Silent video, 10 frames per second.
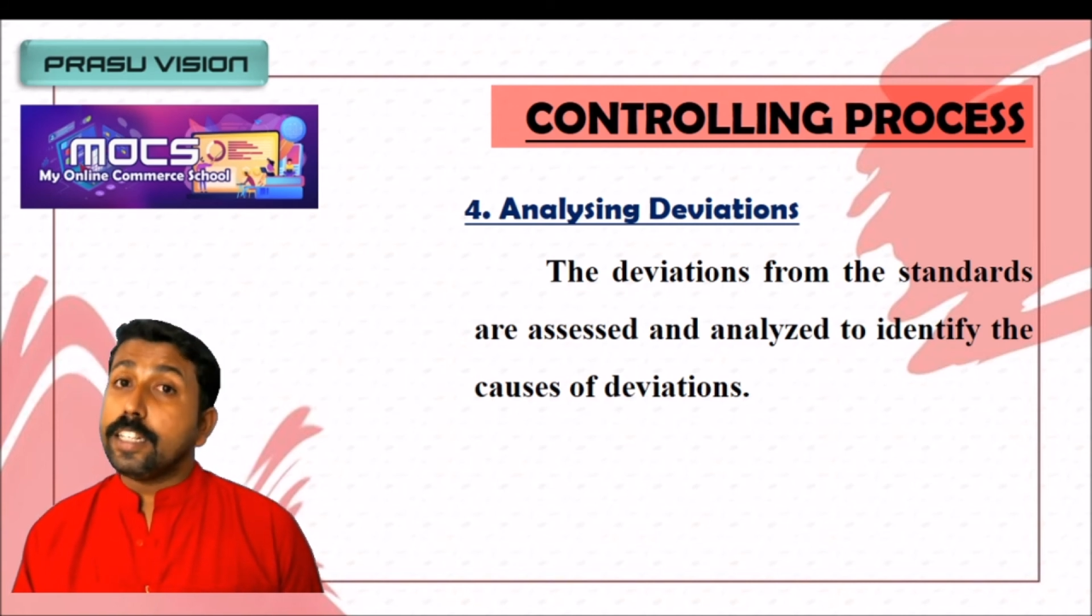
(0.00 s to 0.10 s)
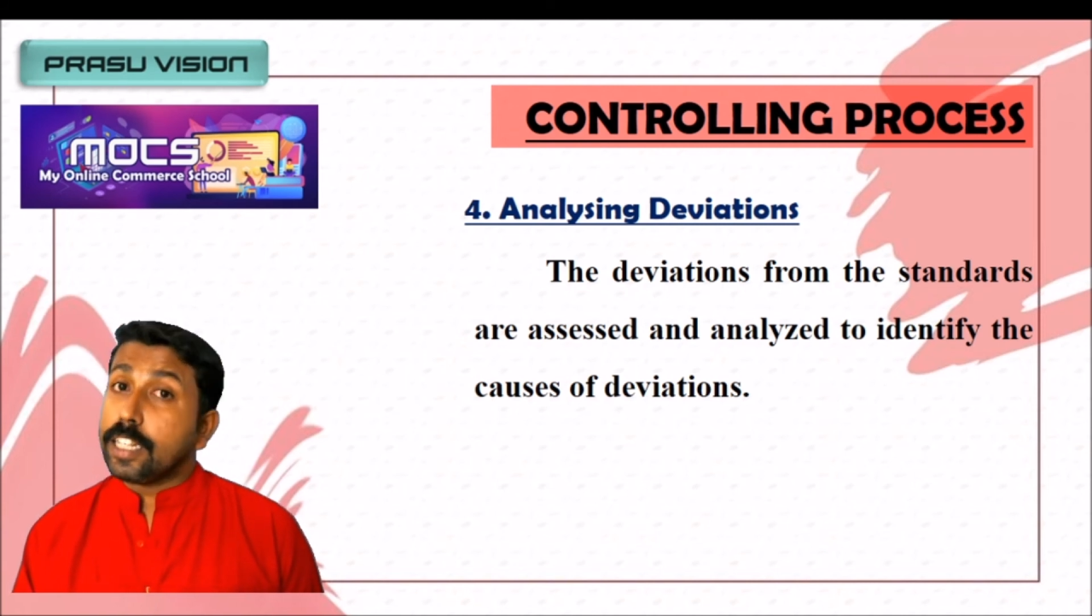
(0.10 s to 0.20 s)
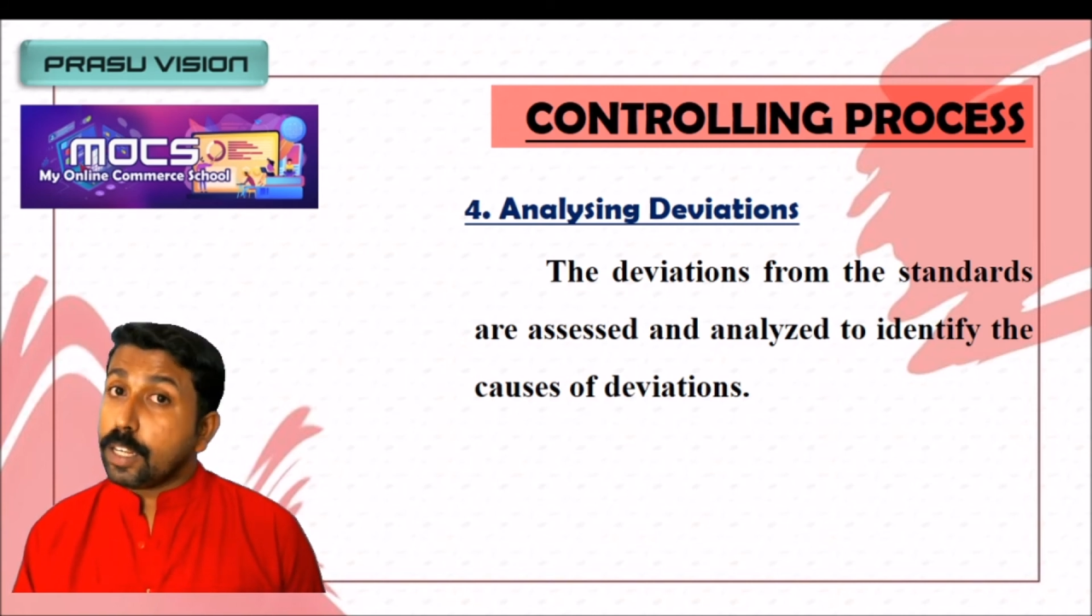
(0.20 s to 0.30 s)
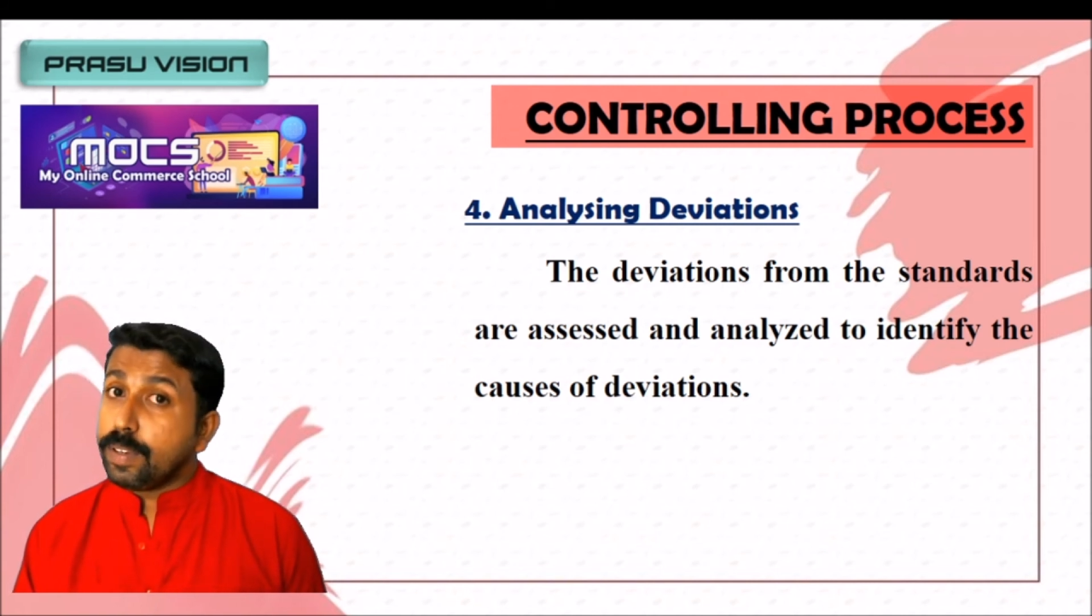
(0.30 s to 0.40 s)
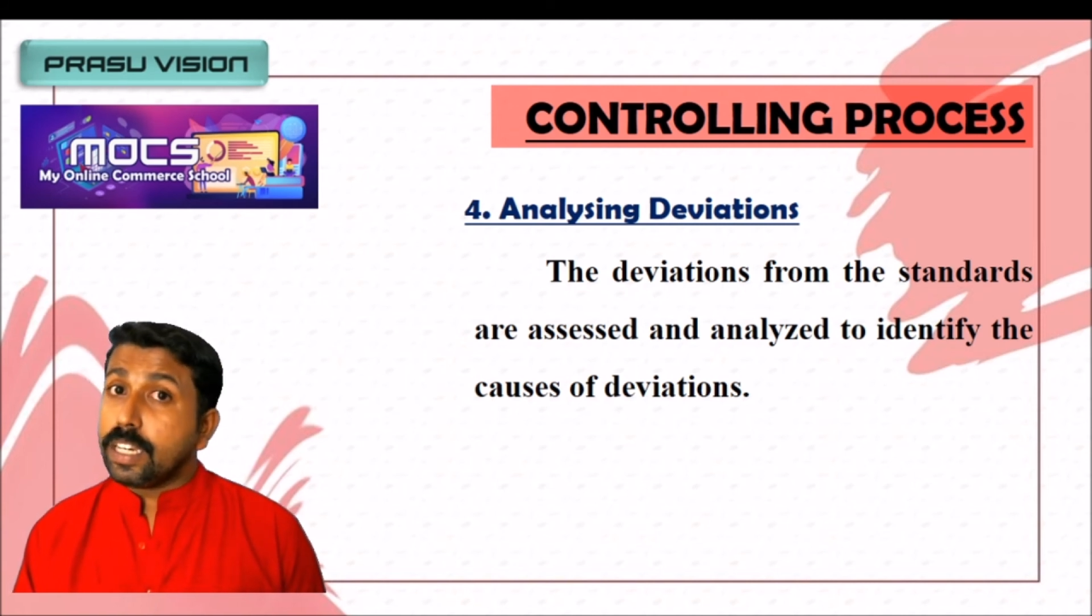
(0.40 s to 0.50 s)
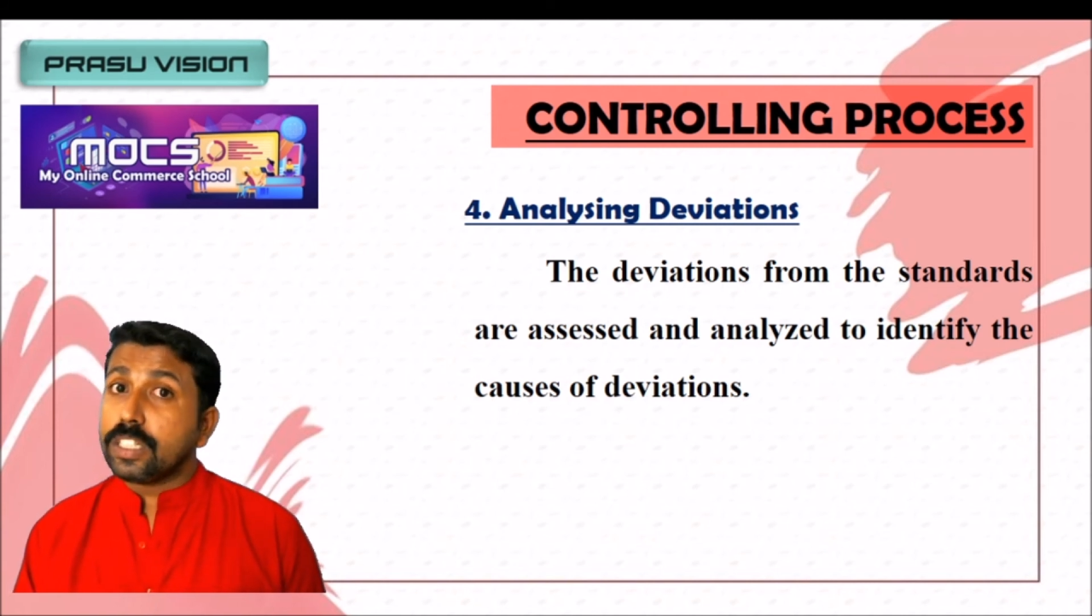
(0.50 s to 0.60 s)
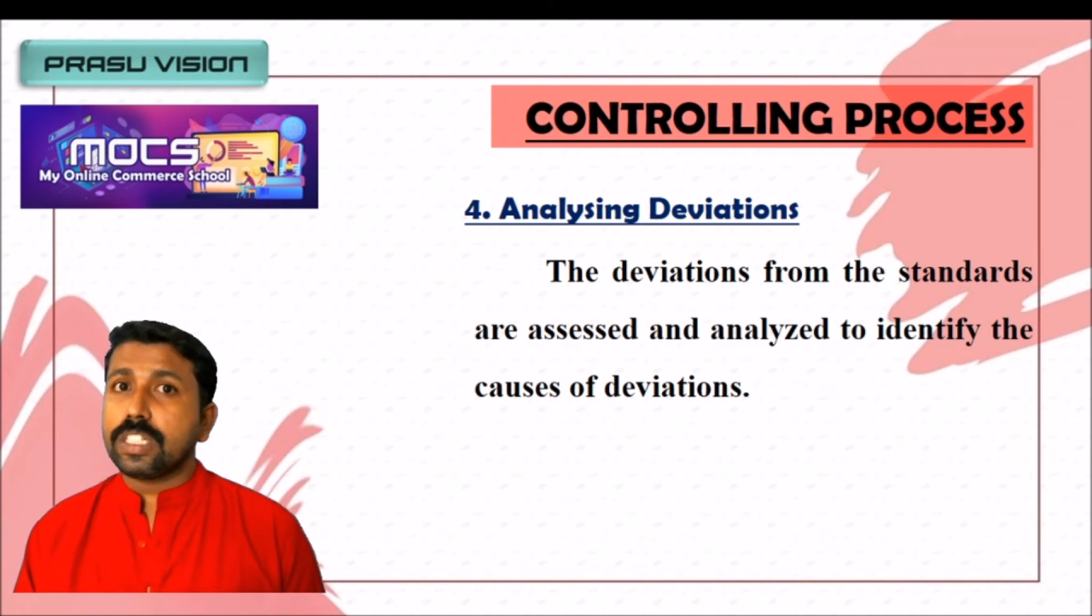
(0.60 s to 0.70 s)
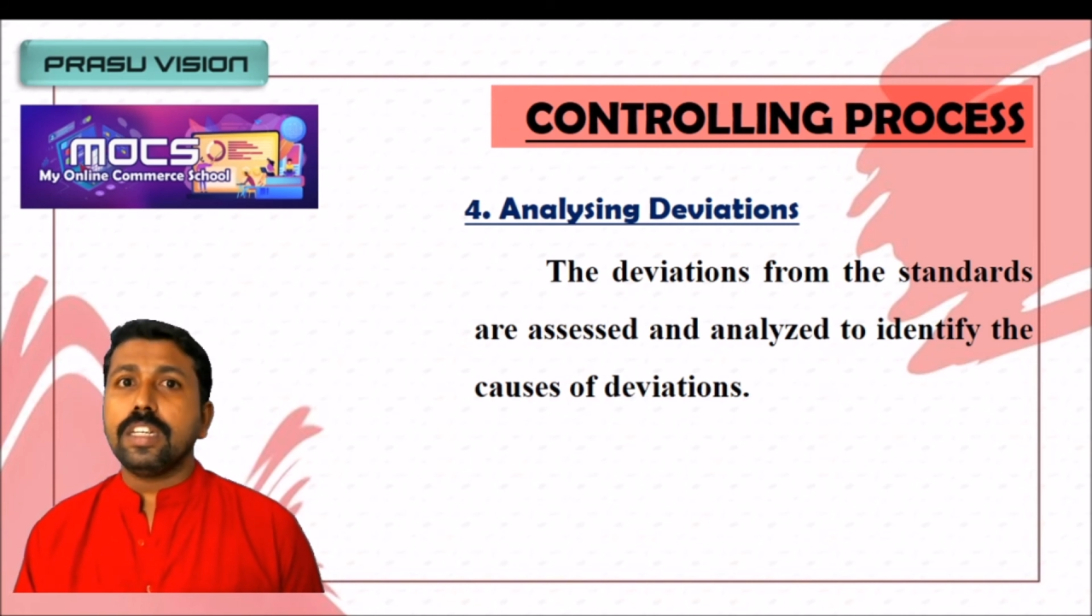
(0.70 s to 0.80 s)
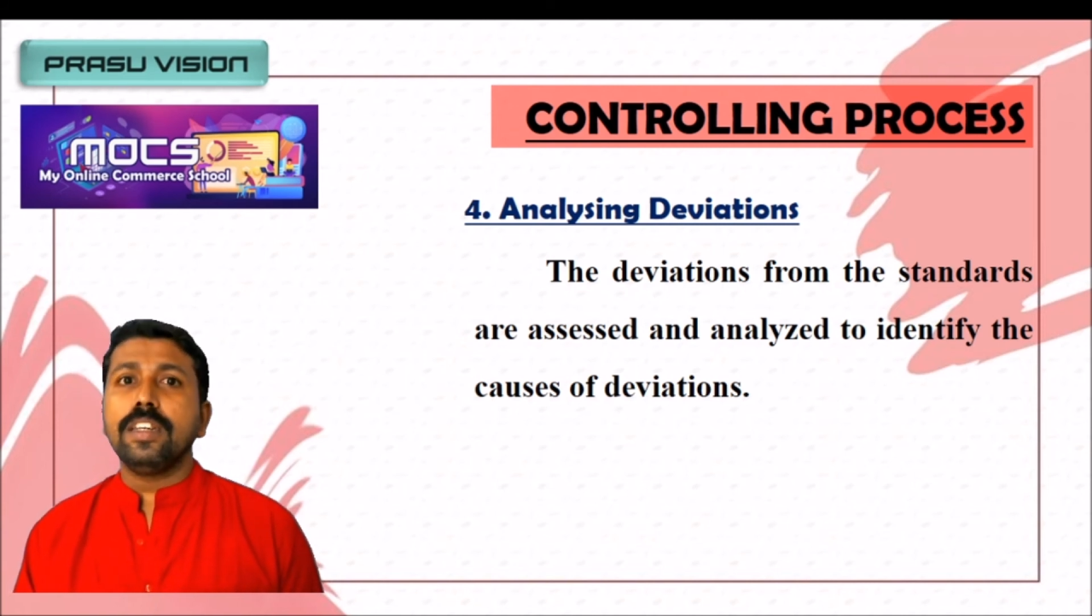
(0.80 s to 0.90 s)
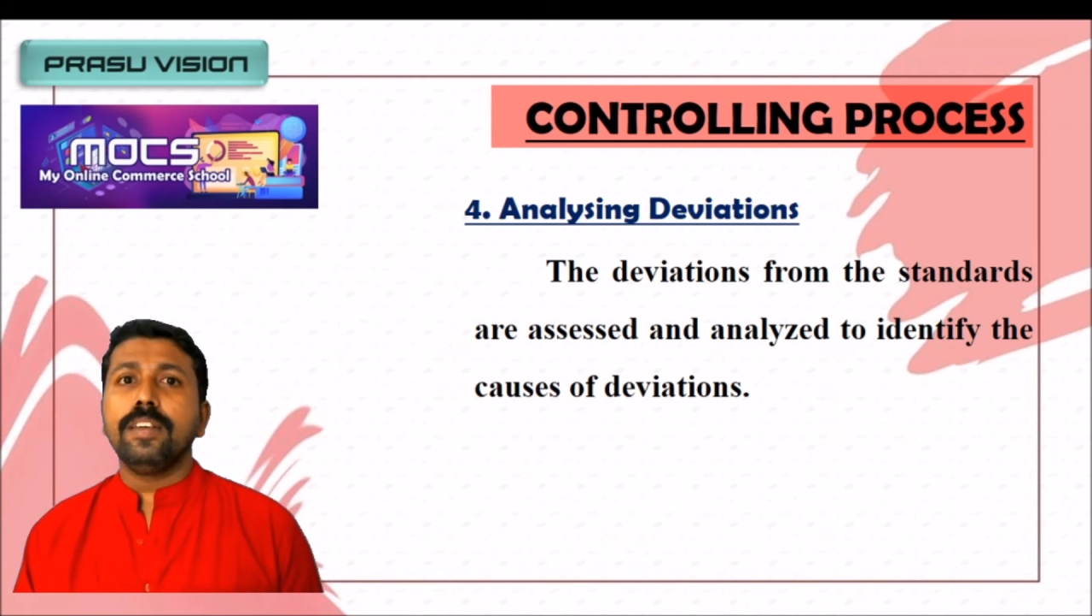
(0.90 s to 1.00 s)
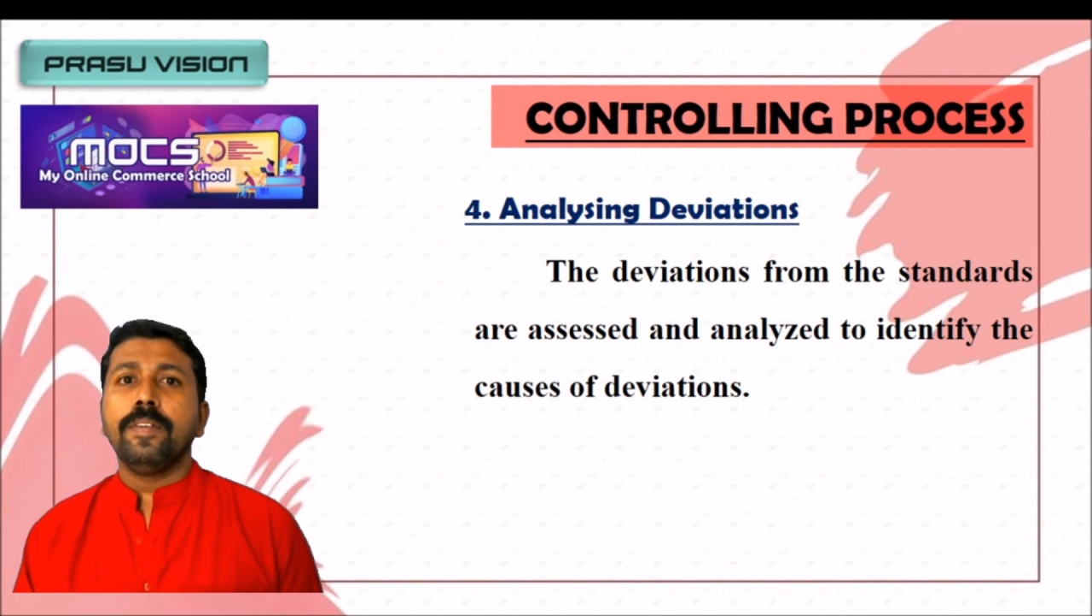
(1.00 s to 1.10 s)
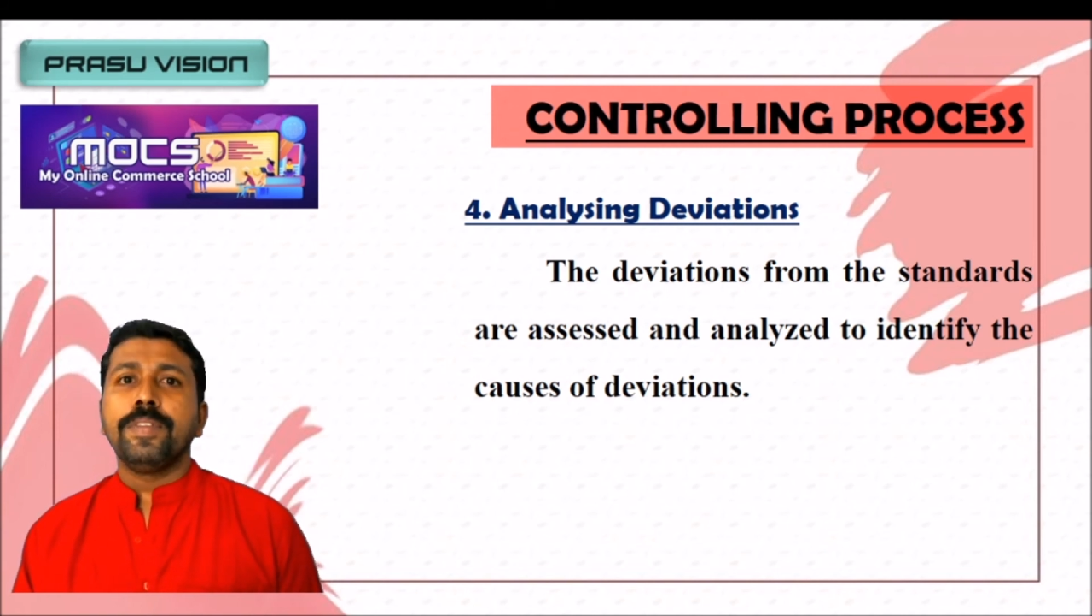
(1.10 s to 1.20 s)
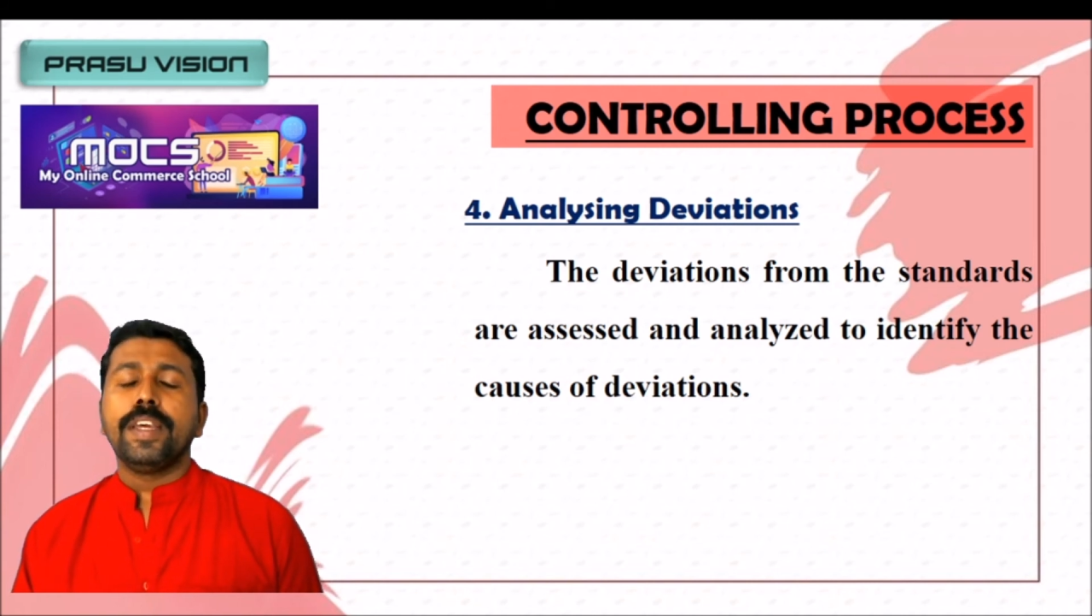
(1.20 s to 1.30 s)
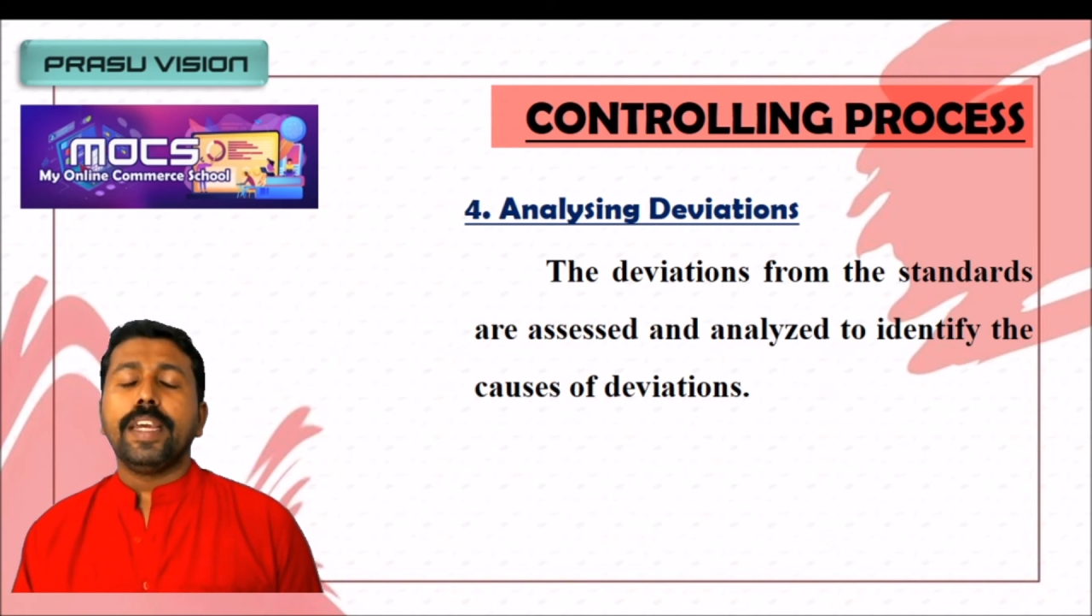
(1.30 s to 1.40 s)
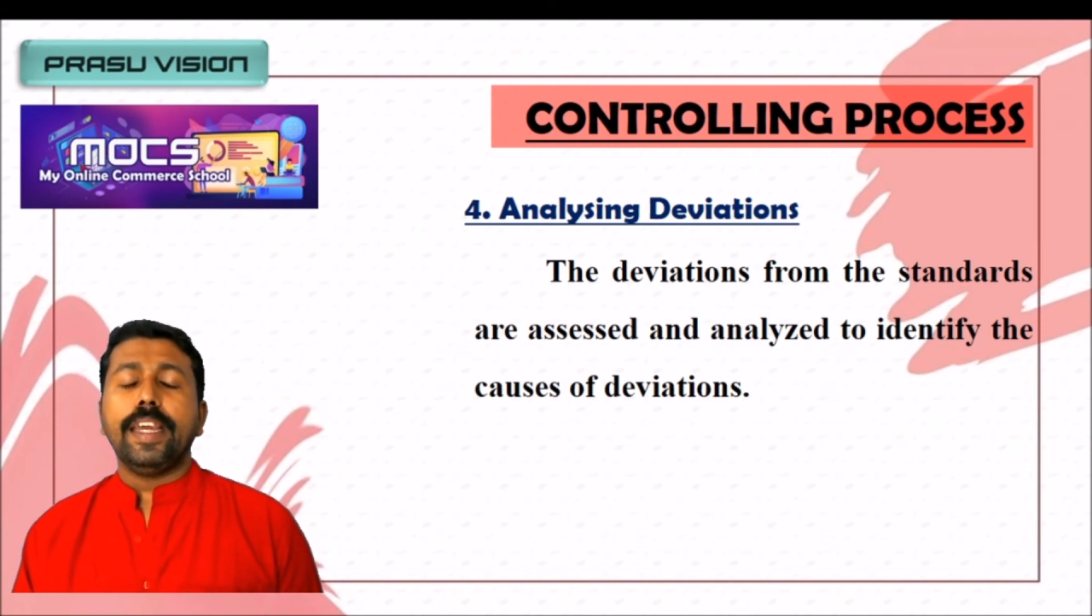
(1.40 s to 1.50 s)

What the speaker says: deviation in